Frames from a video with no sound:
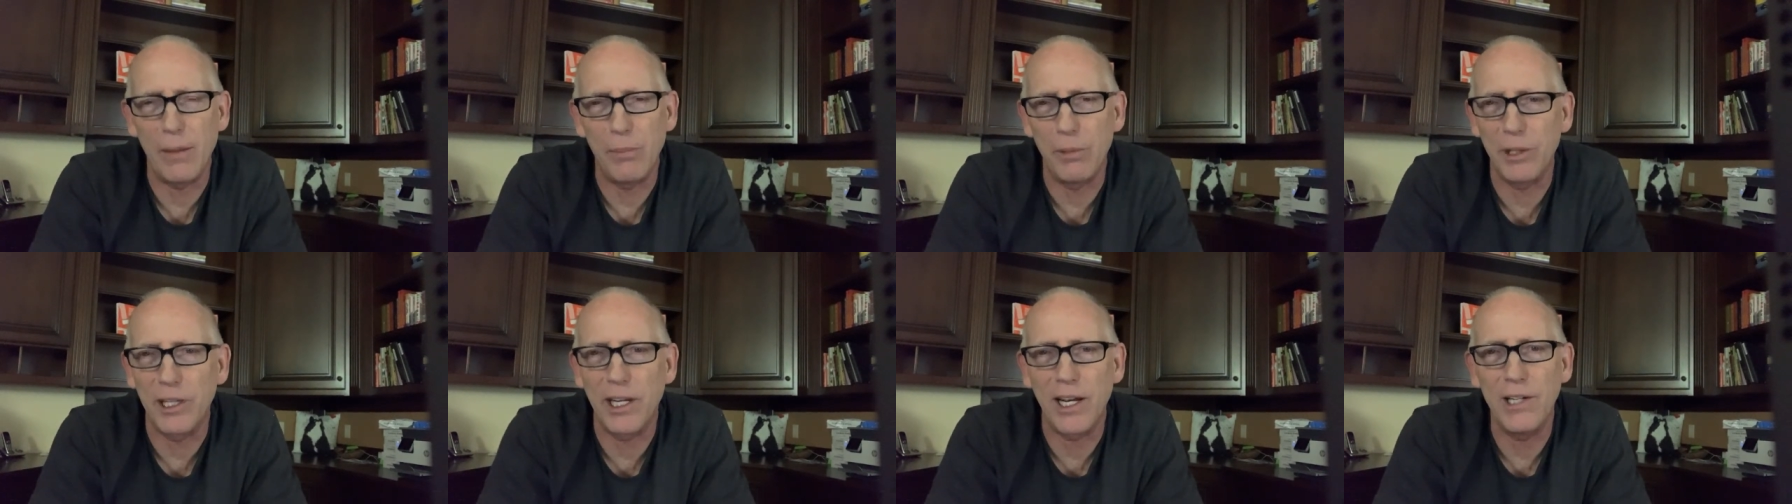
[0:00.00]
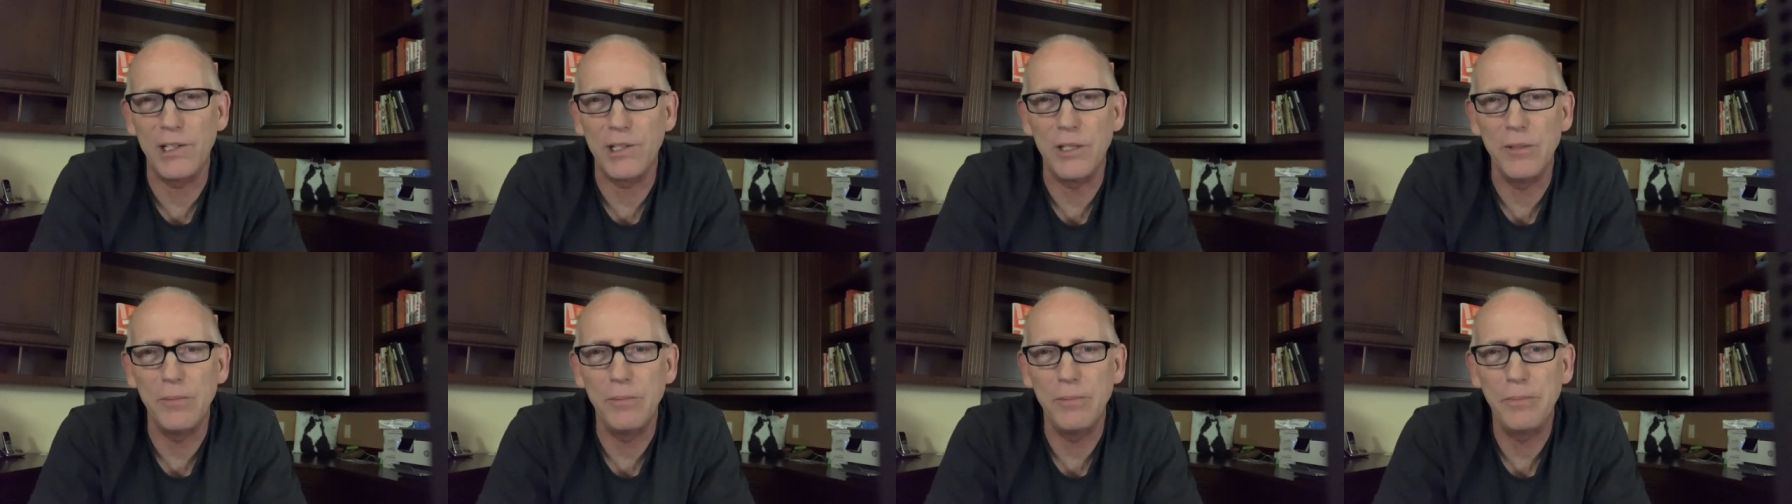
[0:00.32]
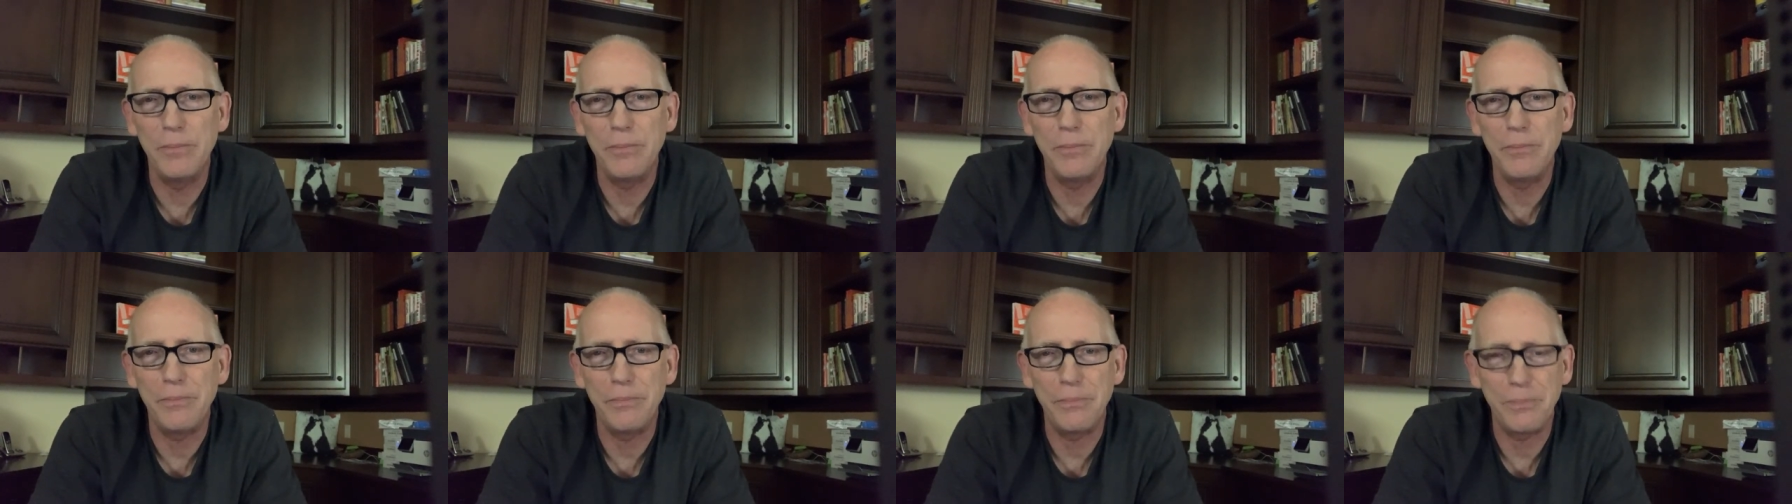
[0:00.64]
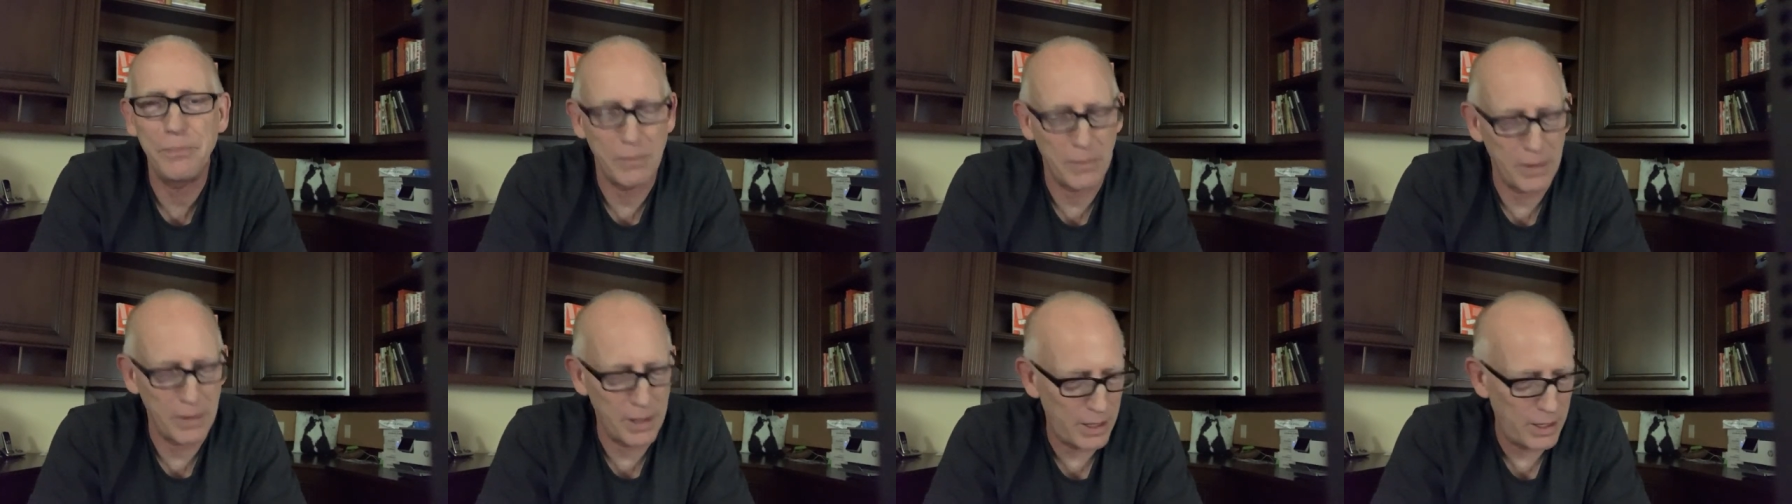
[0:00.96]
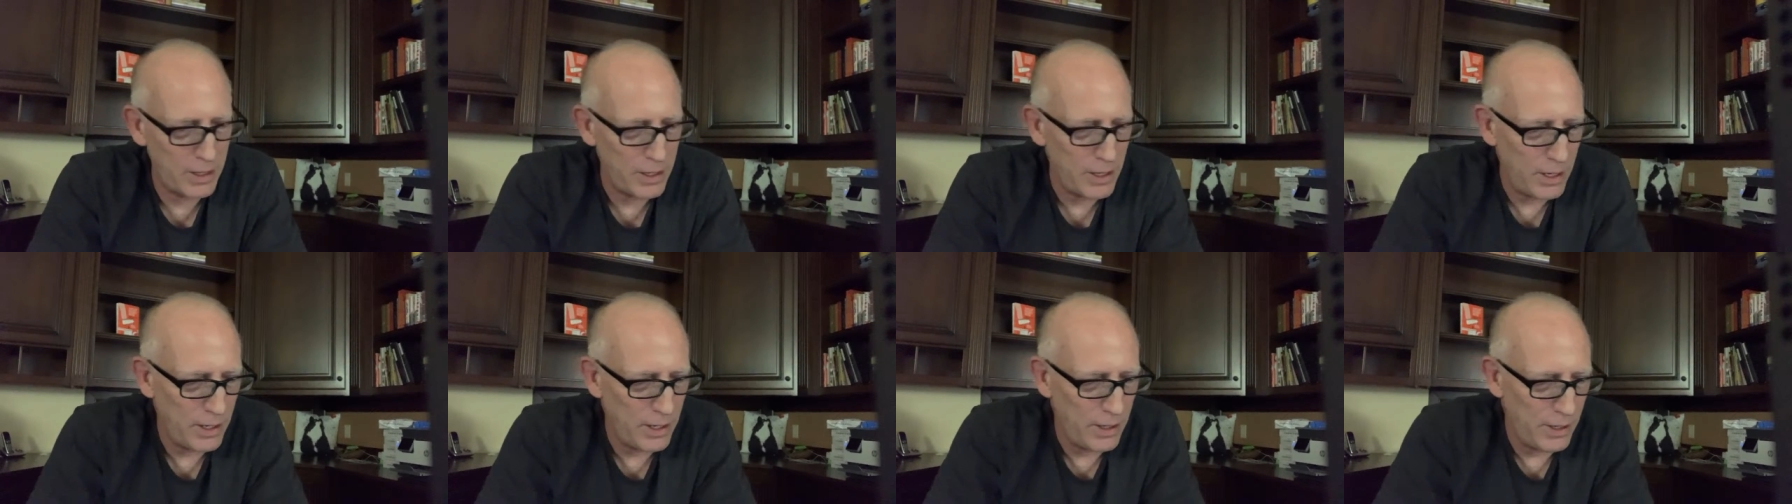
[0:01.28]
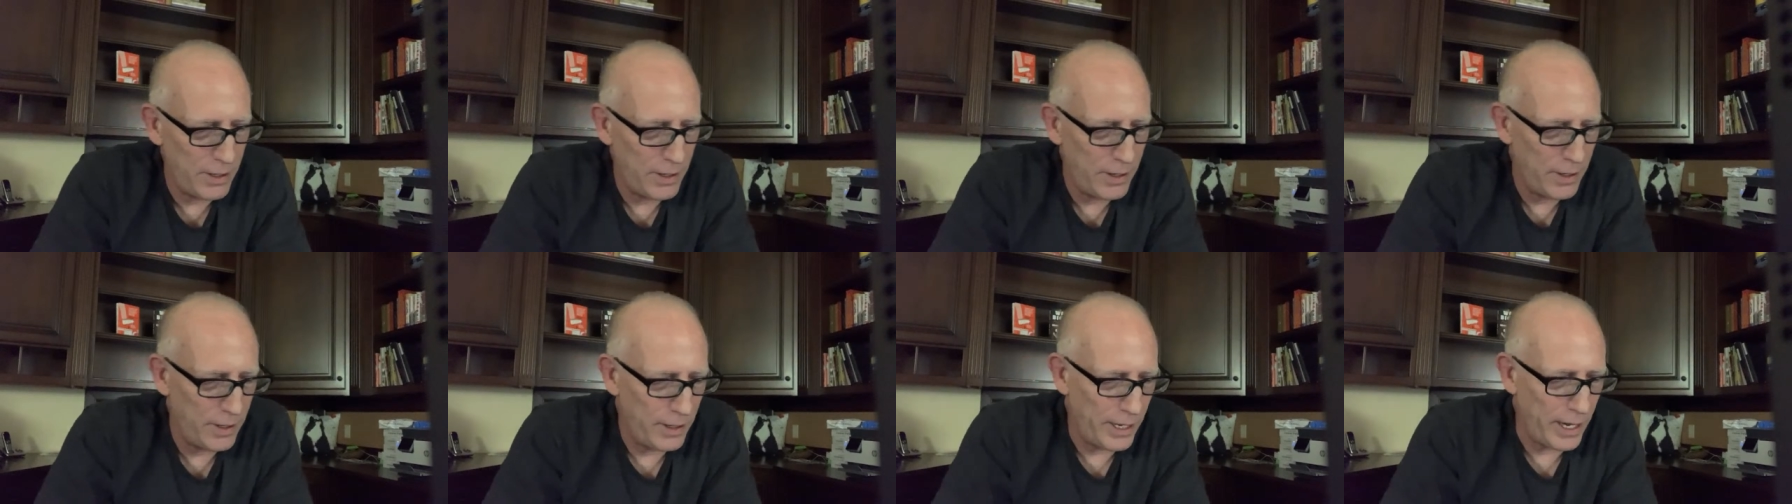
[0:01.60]
application.
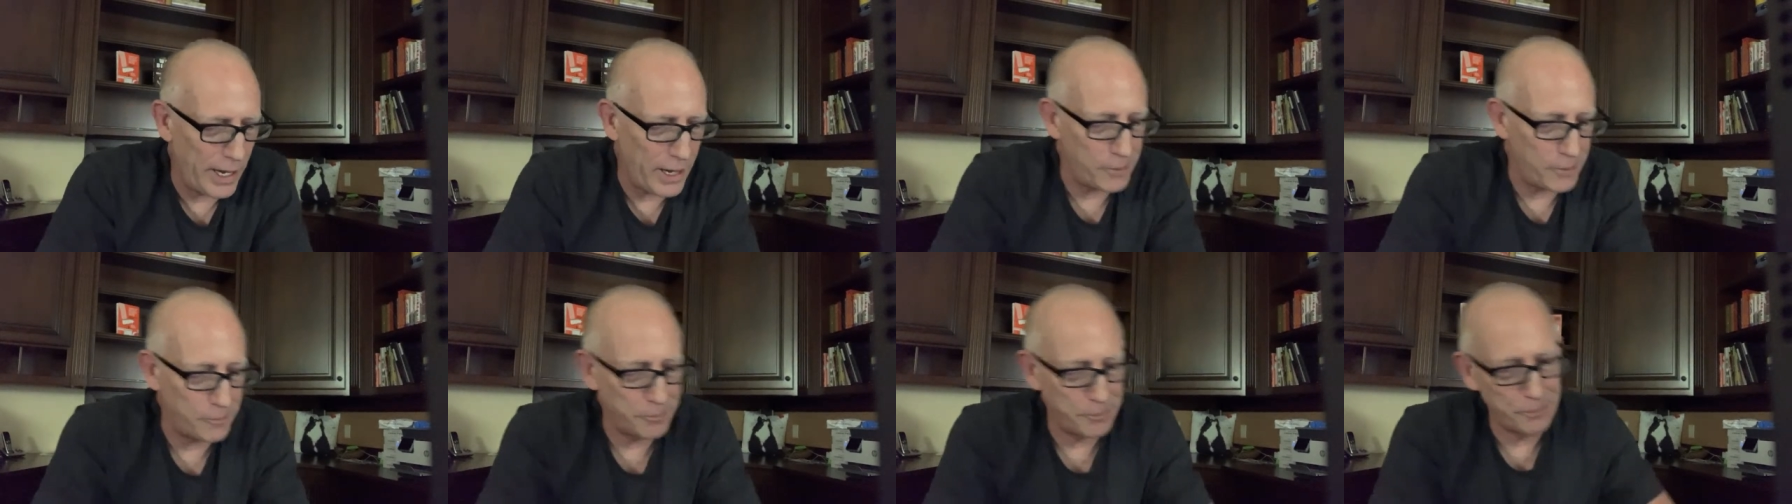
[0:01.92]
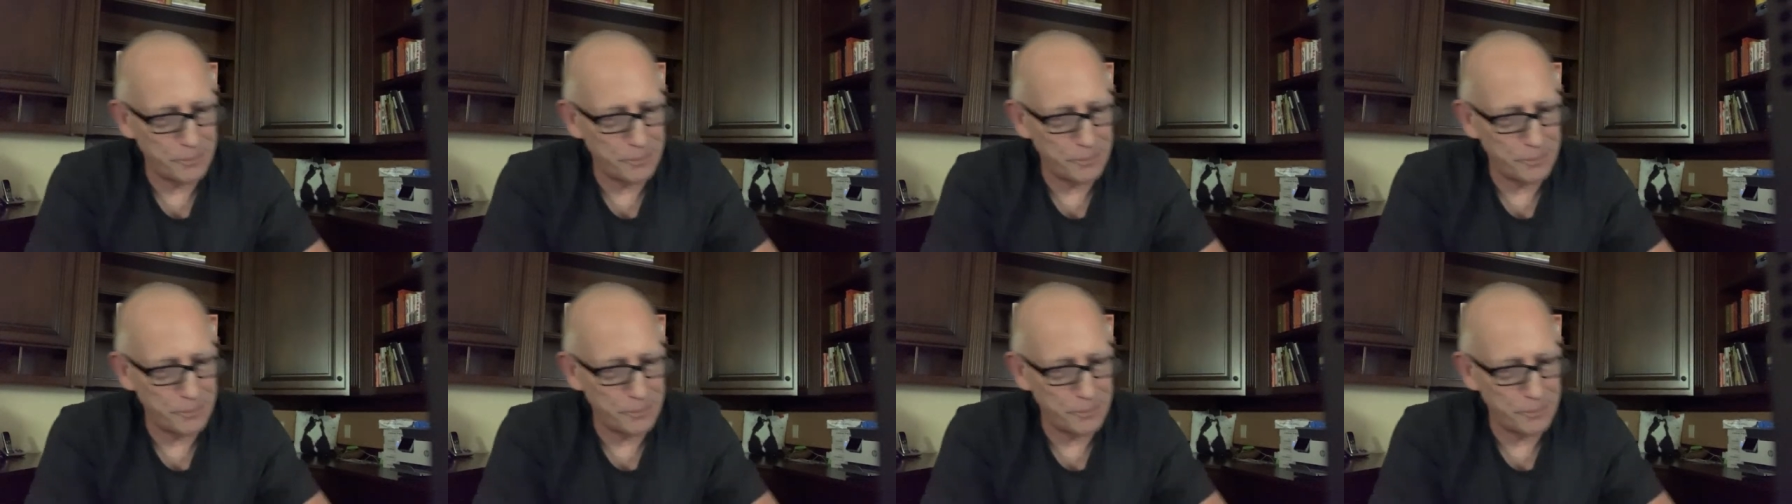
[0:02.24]
Yeah.